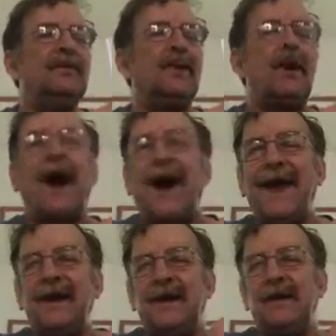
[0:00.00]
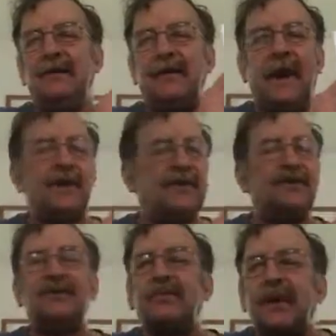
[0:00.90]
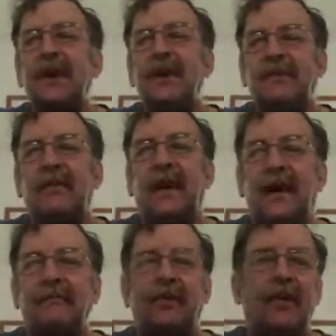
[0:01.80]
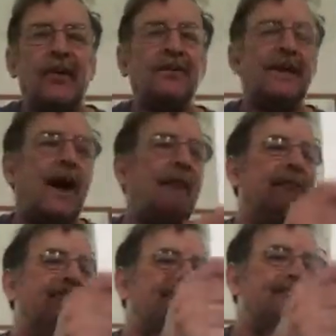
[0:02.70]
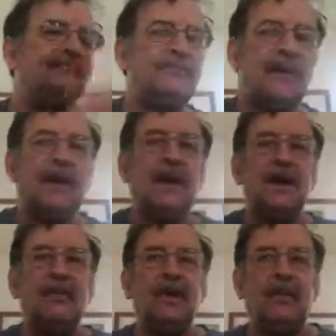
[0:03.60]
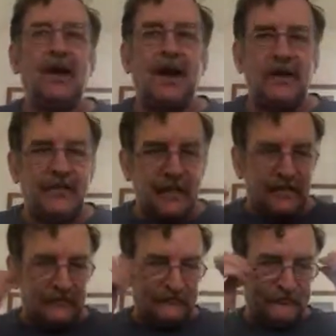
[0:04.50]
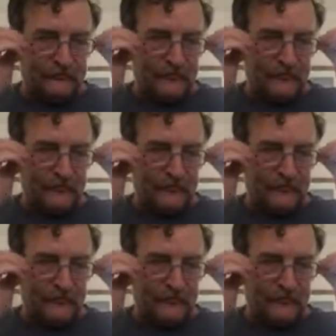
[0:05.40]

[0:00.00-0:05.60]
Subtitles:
They're hiding the fact that there's 3 different RAV4s. Now, what do we have here?